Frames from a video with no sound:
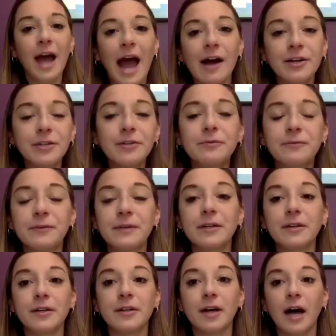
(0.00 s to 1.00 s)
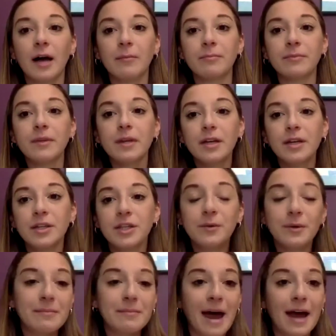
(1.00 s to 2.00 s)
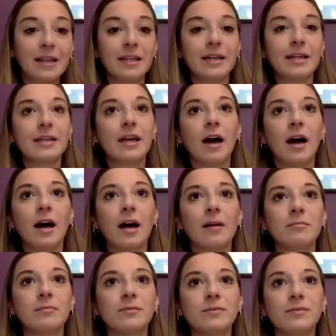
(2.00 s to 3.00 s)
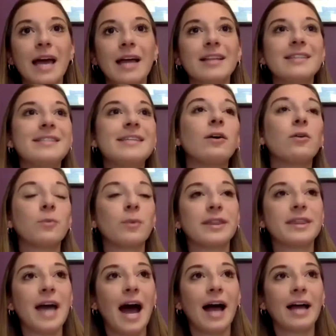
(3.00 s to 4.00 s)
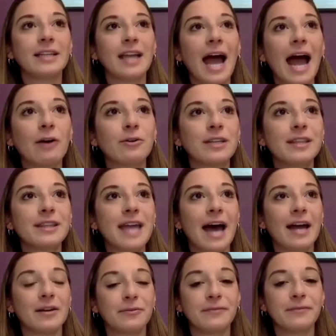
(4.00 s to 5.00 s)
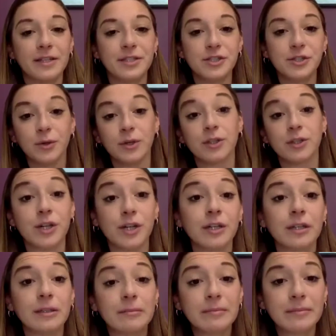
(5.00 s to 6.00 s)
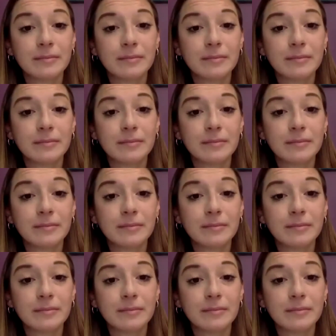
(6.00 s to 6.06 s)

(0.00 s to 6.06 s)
How do you feel you and Madeline dealt with that, and how did that affect your term?